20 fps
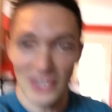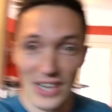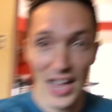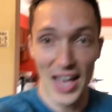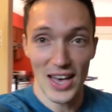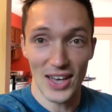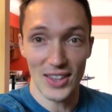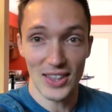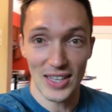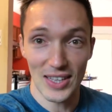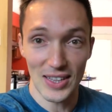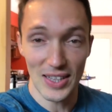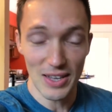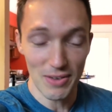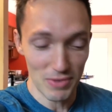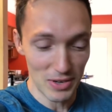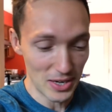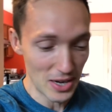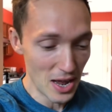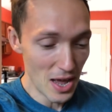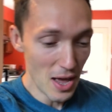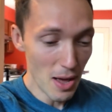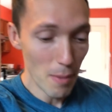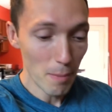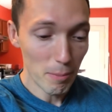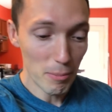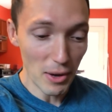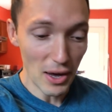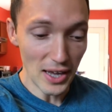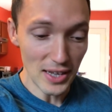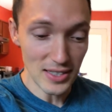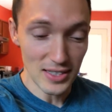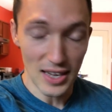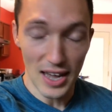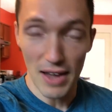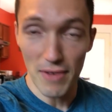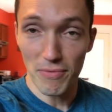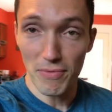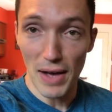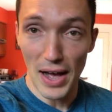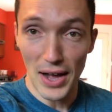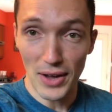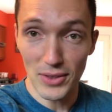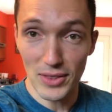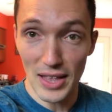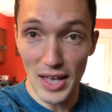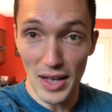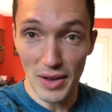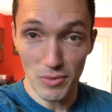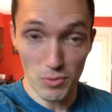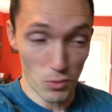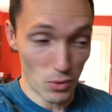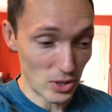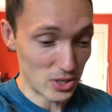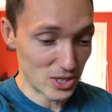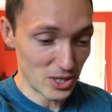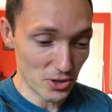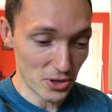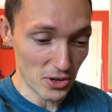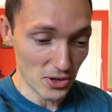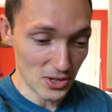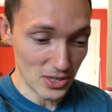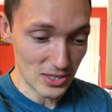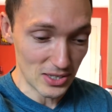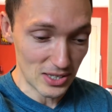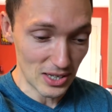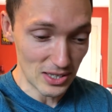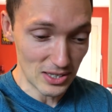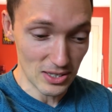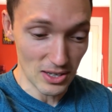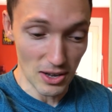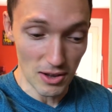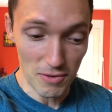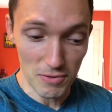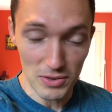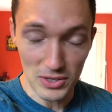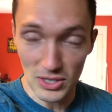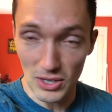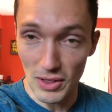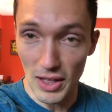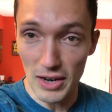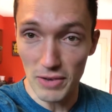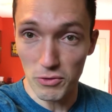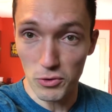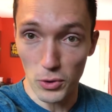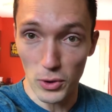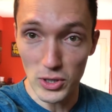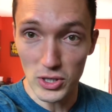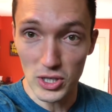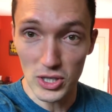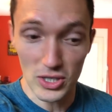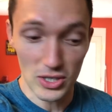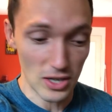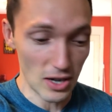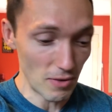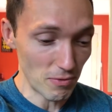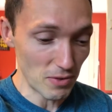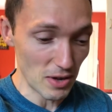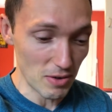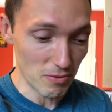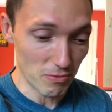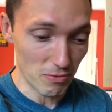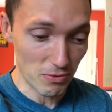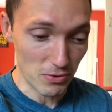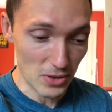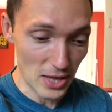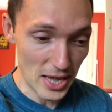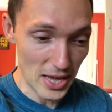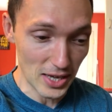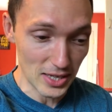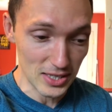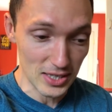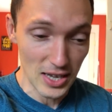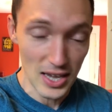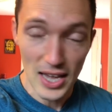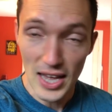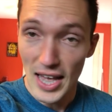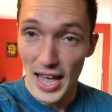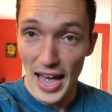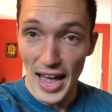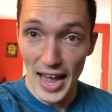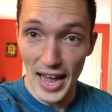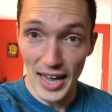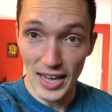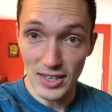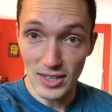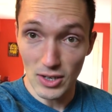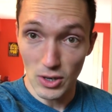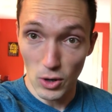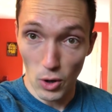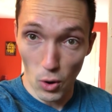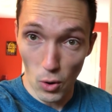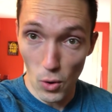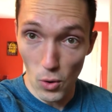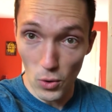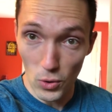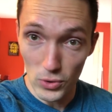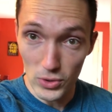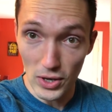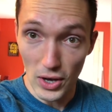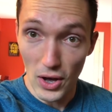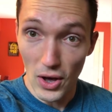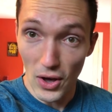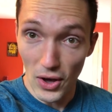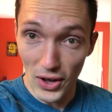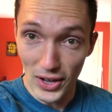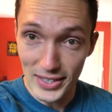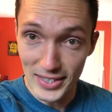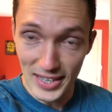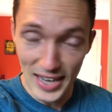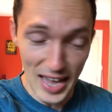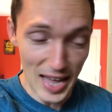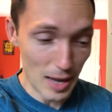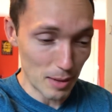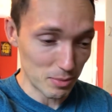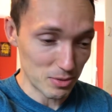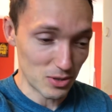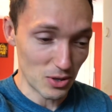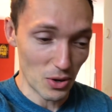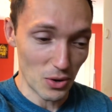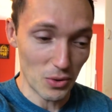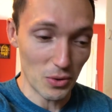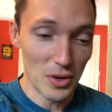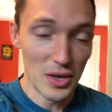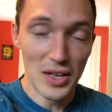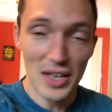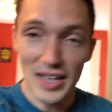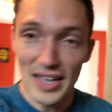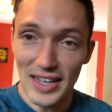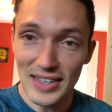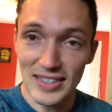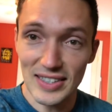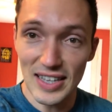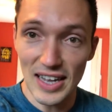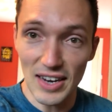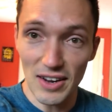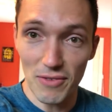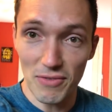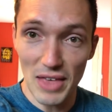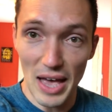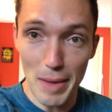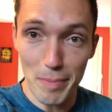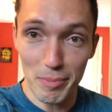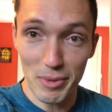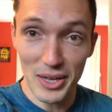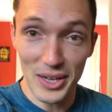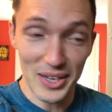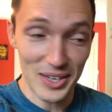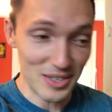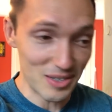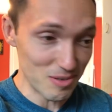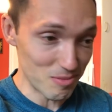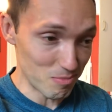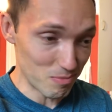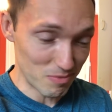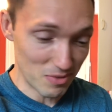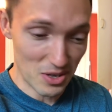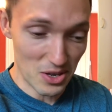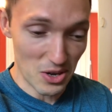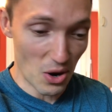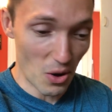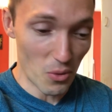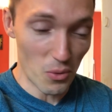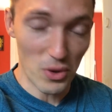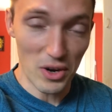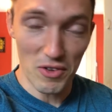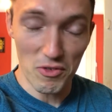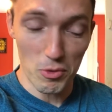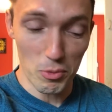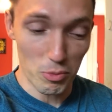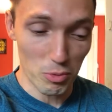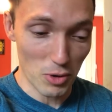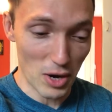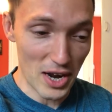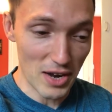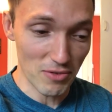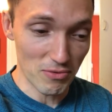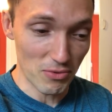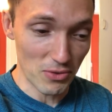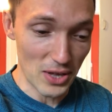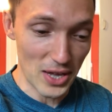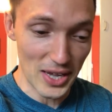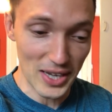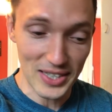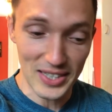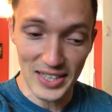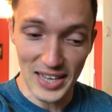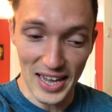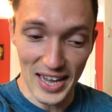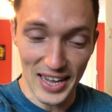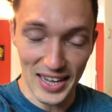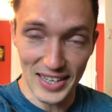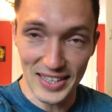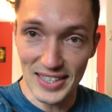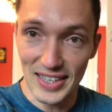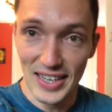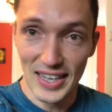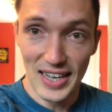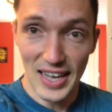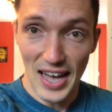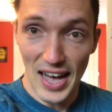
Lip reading: into healthy living. But I found that what cereal consists of is a lot of crunchy stuff and flakes and cold on top. So instead of that being, you know, whatever, bran flakes and